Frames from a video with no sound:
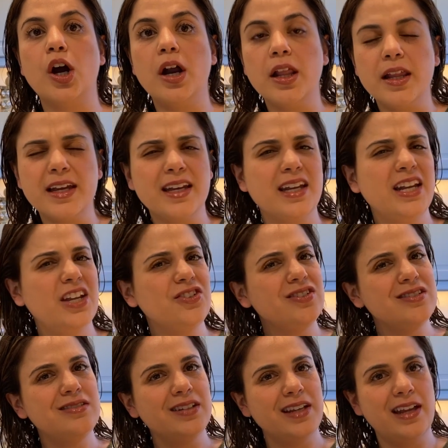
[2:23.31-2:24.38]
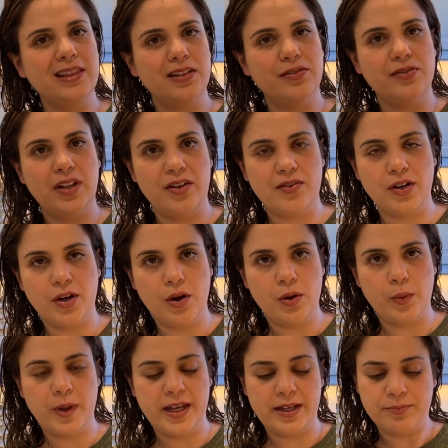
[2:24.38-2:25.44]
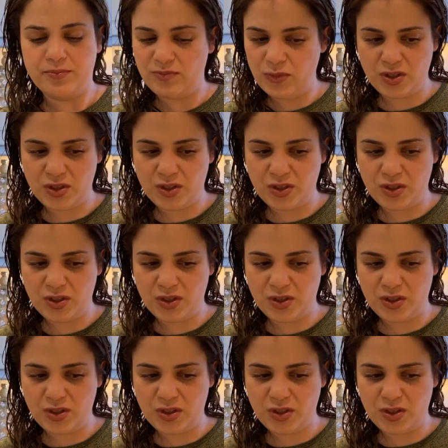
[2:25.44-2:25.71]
garlic in it just to get the flavor going.